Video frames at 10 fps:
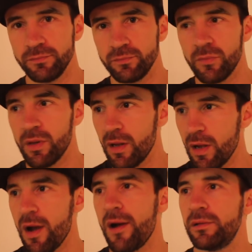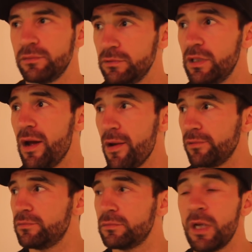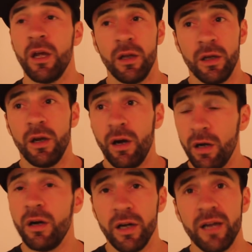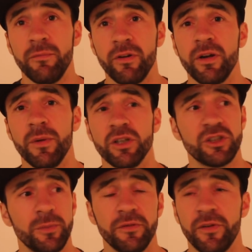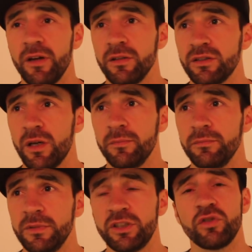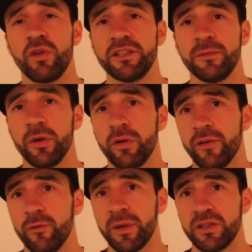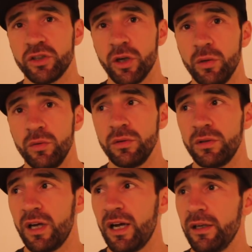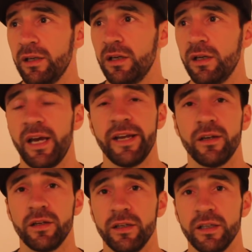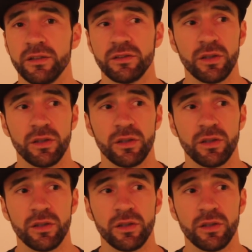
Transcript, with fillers: the arena in Belfast. Looking forward to it. I am very much, to be fair. It's just great to be on another big show and headlining it.